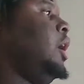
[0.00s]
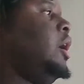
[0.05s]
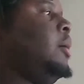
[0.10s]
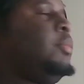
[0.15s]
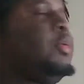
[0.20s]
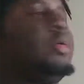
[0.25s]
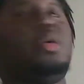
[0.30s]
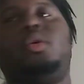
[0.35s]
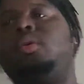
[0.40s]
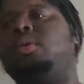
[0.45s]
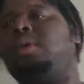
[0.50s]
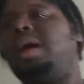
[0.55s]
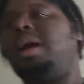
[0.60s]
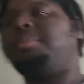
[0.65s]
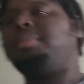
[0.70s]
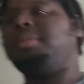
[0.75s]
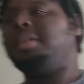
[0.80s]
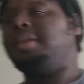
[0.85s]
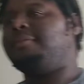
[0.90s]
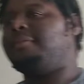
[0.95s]
Cool. I
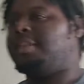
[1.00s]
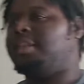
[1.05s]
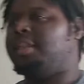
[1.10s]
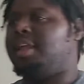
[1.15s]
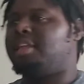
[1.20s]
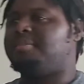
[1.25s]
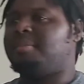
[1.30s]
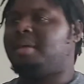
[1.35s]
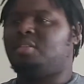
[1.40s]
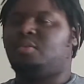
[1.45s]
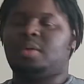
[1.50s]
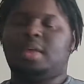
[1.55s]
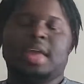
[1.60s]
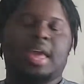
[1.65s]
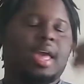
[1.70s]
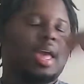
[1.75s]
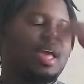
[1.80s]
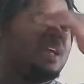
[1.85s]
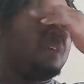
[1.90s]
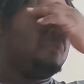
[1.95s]
believe the next match we
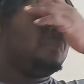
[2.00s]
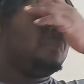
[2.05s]
have